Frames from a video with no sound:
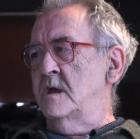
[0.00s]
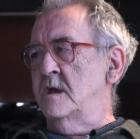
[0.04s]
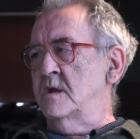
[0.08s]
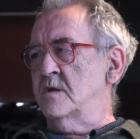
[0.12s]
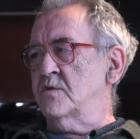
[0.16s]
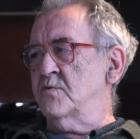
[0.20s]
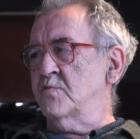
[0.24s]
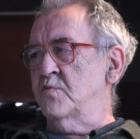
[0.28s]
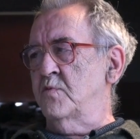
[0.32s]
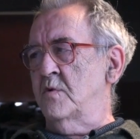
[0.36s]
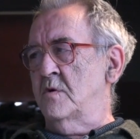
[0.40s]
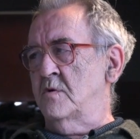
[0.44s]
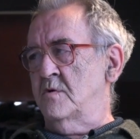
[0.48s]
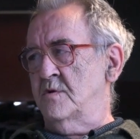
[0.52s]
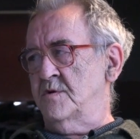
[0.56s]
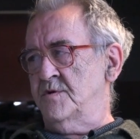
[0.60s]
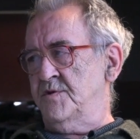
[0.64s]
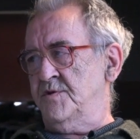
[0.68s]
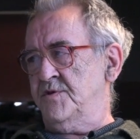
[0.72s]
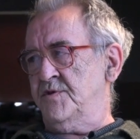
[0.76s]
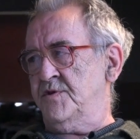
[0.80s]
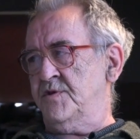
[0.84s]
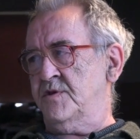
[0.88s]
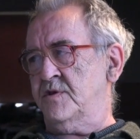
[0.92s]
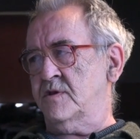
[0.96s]
It
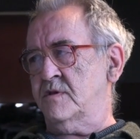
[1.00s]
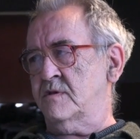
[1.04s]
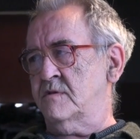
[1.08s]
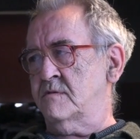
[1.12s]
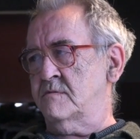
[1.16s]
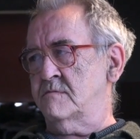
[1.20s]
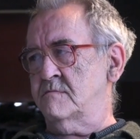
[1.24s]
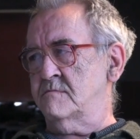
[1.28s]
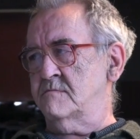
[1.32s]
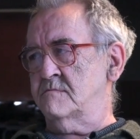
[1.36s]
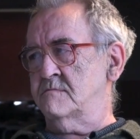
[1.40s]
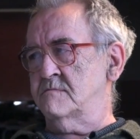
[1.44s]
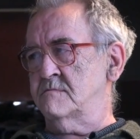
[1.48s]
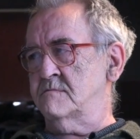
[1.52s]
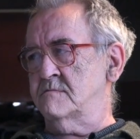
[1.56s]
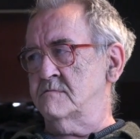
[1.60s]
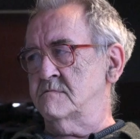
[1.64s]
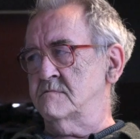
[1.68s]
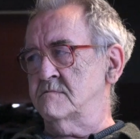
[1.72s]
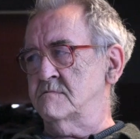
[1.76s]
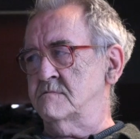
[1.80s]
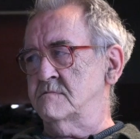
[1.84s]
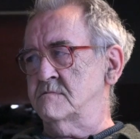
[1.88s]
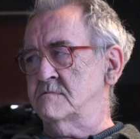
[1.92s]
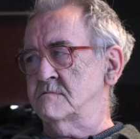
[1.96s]
was
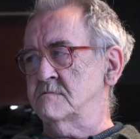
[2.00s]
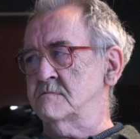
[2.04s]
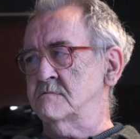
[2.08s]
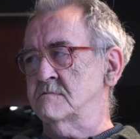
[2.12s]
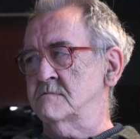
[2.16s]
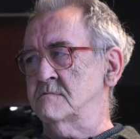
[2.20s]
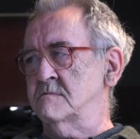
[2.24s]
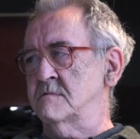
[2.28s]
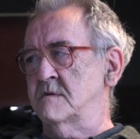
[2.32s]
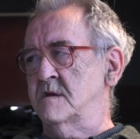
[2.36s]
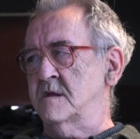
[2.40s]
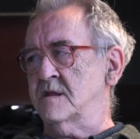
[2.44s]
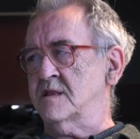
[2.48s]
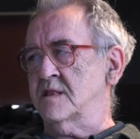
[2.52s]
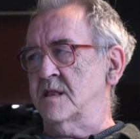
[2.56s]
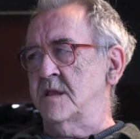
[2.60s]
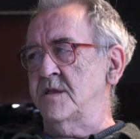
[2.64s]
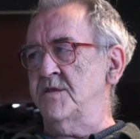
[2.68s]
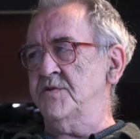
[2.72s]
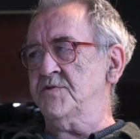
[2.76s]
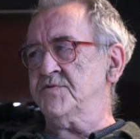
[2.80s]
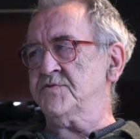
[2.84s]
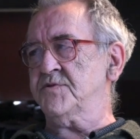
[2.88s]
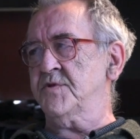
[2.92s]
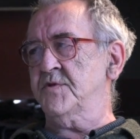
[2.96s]
at
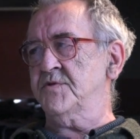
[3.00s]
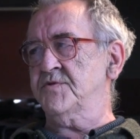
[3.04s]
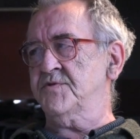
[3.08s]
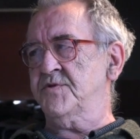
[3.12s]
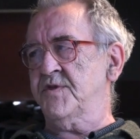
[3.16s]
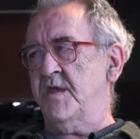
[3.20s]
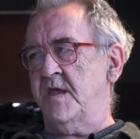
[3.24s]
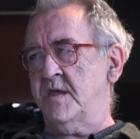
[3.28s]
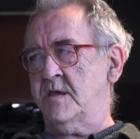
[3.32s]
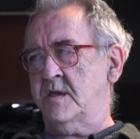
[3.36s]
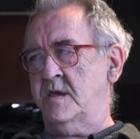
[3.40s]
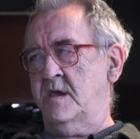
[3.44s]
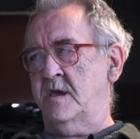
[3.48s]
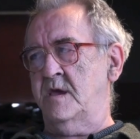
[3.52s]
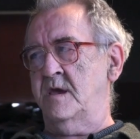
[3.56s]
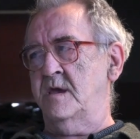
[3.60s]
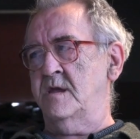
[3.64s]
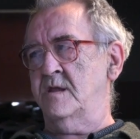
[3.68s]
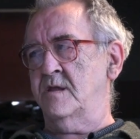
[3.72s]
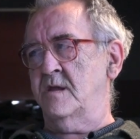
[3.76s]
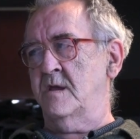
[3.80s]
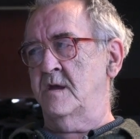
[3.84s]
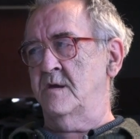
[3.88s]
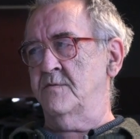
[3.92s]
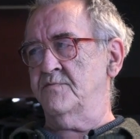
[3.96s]
least a
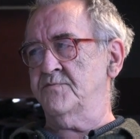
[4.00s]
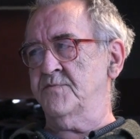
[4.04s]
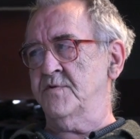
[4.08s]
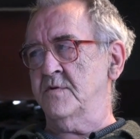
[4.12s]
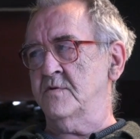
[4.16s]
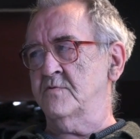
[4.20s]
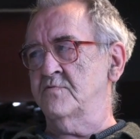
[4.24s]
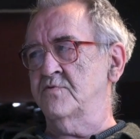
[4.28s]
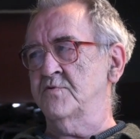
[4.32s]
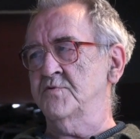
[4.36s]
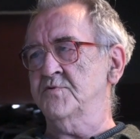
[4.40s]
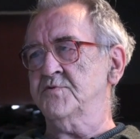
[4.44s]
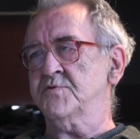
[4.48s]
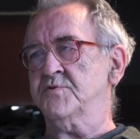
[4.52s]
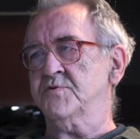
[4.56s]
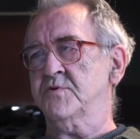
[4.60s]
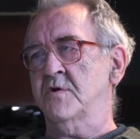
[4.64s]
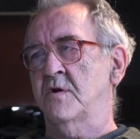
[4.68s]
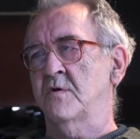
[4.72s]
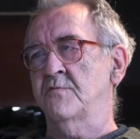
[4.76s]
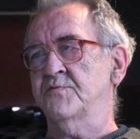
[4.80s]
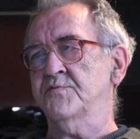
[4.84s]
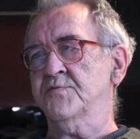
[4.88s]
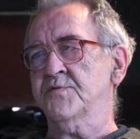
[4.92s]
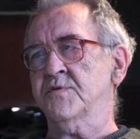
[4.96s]
decade after
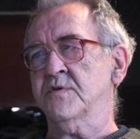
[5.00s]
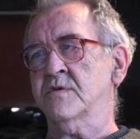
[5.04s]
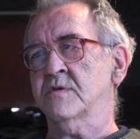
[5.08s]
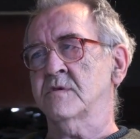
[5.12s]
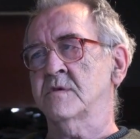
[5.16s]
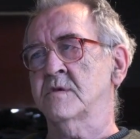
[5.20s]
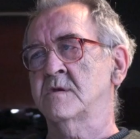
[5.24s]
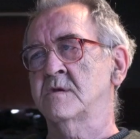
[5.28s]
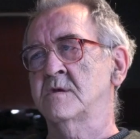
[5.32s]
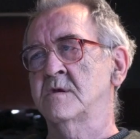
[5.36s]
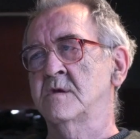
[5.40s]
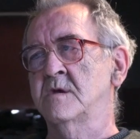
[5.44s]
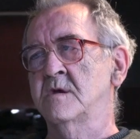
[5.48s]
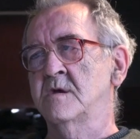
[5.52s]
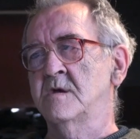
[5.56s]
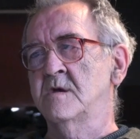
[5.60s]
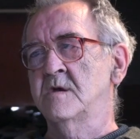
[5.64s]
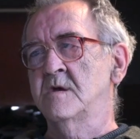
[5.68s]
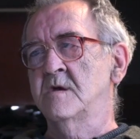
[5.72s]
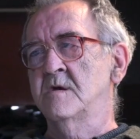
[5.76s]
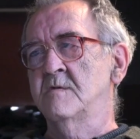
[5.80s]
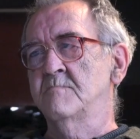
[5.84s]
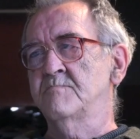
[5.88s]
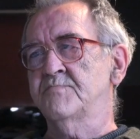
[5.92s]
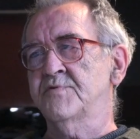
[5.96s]
Khrushchev's
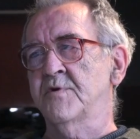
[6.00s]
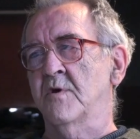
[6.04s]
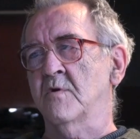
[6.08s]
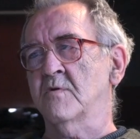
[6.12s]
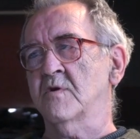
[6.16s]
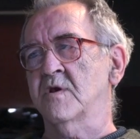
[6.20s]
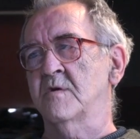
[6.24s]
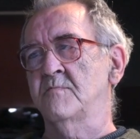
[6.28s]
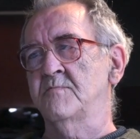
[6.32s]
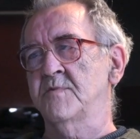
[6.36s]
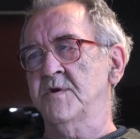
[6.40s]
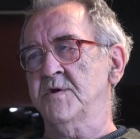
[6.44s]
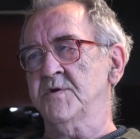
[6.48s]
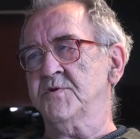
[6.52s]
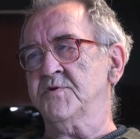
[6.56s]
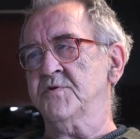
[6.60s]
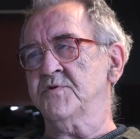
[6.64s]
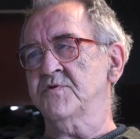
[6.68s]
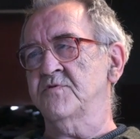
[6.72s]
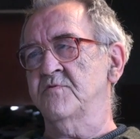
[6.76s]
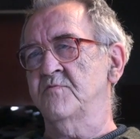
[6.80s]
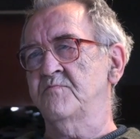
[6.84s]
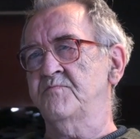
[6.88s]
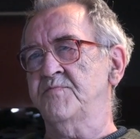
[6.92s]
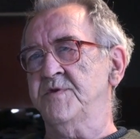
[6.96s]

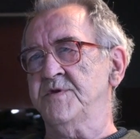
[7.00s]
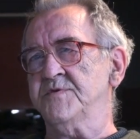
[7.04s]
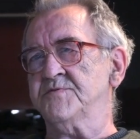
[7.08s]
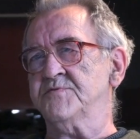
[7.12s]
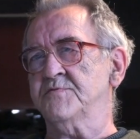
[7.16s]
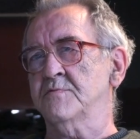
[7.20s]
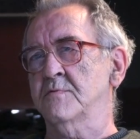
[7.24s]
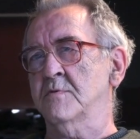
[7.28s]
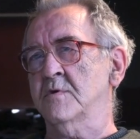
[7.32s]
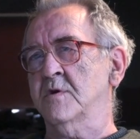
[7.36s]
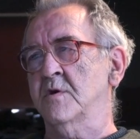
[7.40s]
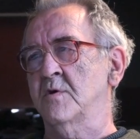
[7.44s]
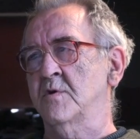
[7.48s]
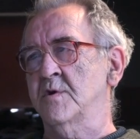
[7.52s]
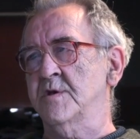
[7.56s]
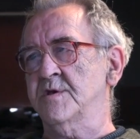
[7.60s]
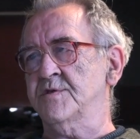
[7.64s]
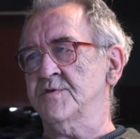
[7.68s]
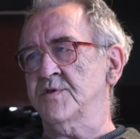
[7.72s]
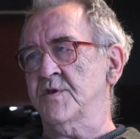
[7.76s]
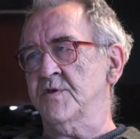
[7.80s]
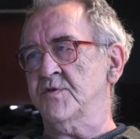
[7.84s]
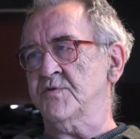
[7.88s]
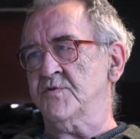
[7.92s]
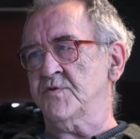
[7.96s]
proclamation of peaceful
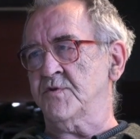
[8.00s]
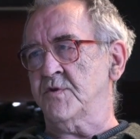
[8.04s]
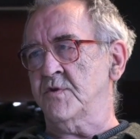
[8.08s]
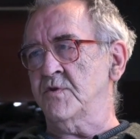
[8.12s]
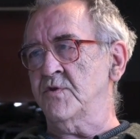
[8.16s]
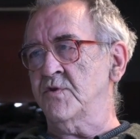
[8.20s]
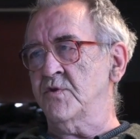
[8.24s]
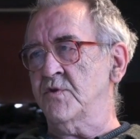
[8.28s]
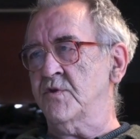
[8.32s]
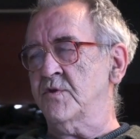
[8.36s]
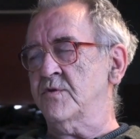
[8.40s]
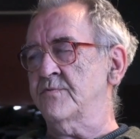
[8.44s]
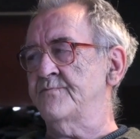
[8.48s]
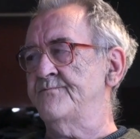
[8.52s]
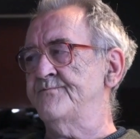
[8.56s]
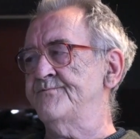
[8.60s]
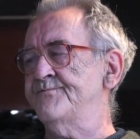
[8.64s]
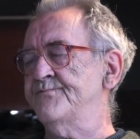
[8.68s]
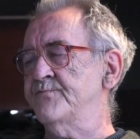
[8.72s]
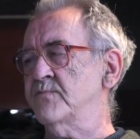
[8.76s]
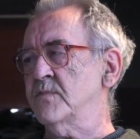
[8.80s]
coexistence.